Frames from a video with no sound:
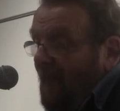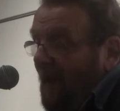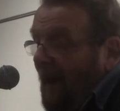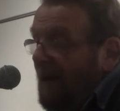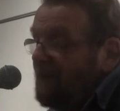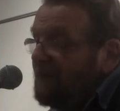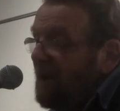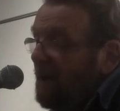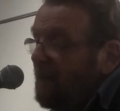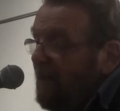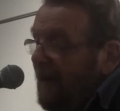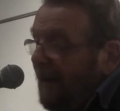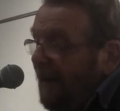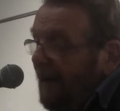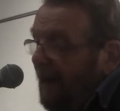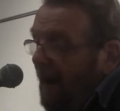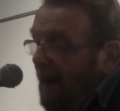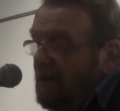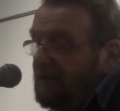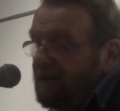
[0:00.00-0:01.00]
He was out
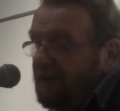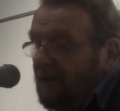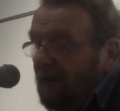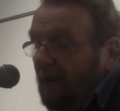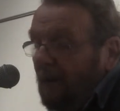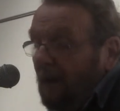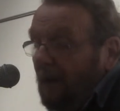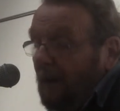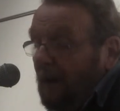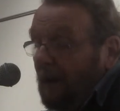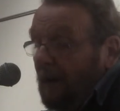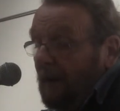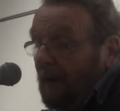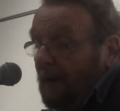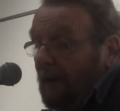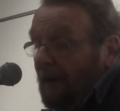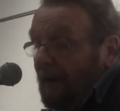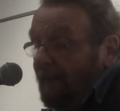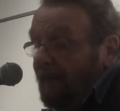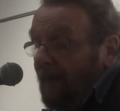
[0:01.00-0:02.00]
making a house call.
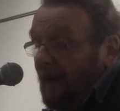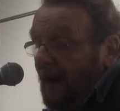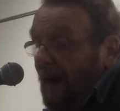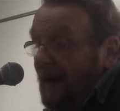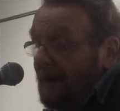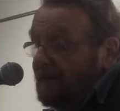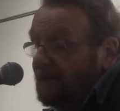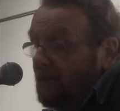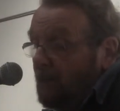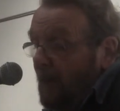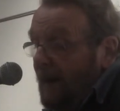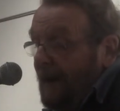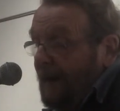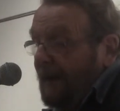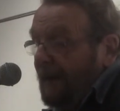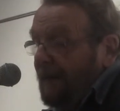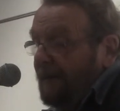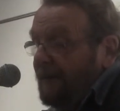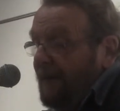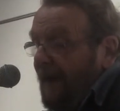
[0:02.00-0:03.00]
For the last
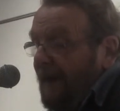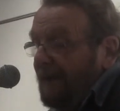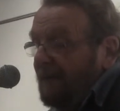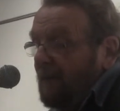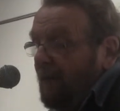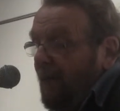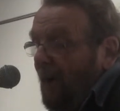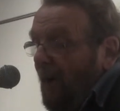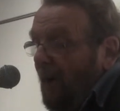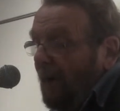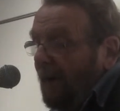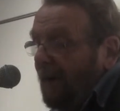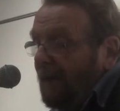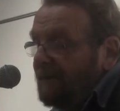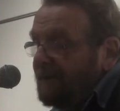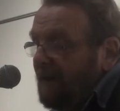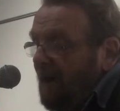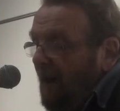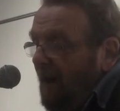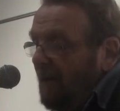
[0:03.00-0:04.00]
week he'd taken to parking
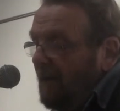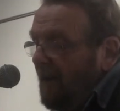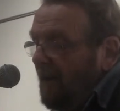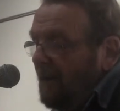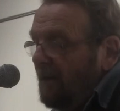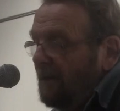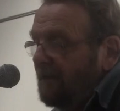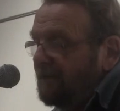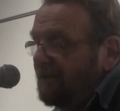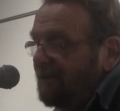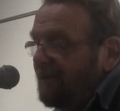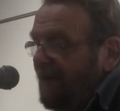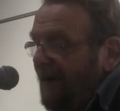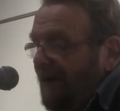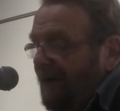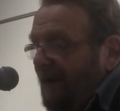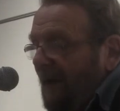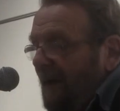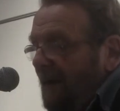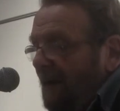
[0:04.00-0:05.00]
his car on the
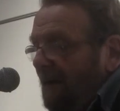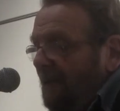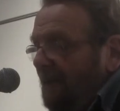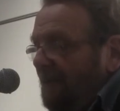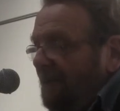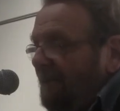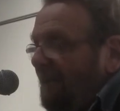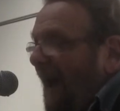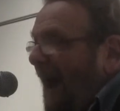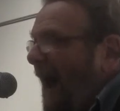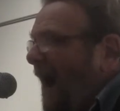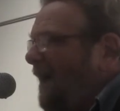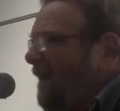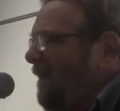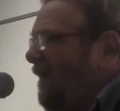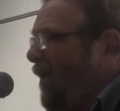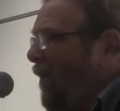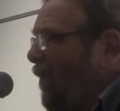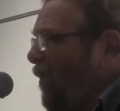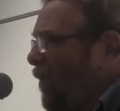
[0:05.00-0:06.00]
street.
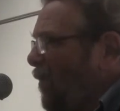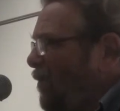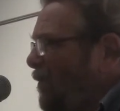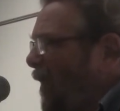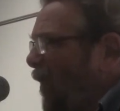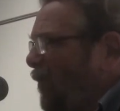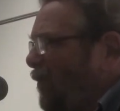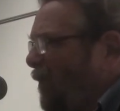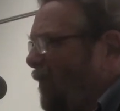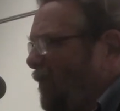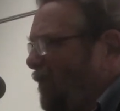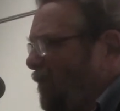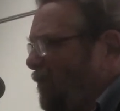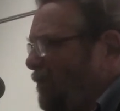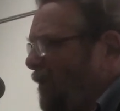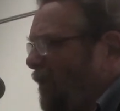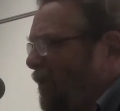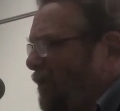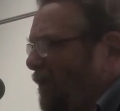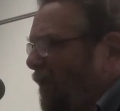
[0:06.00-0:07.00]
No.
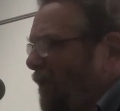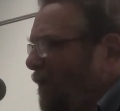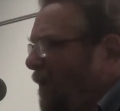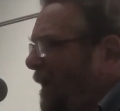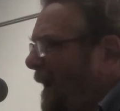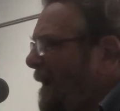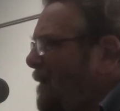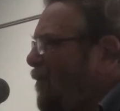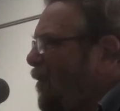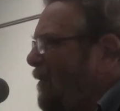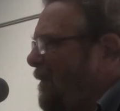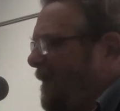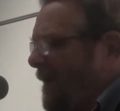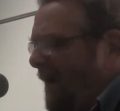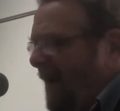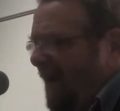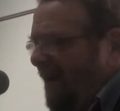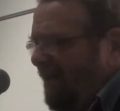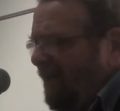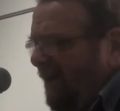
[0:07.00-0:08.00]
He wouldn't
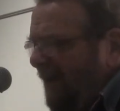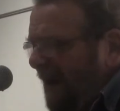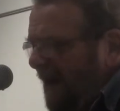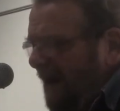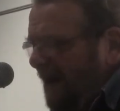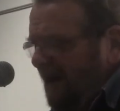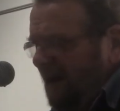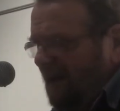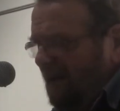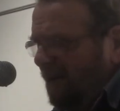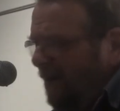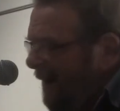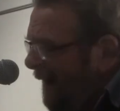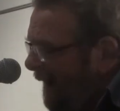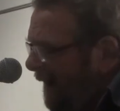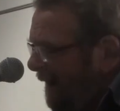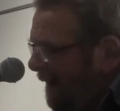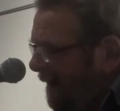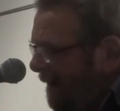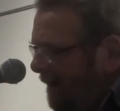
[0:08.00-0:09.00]
have, would he? Would he?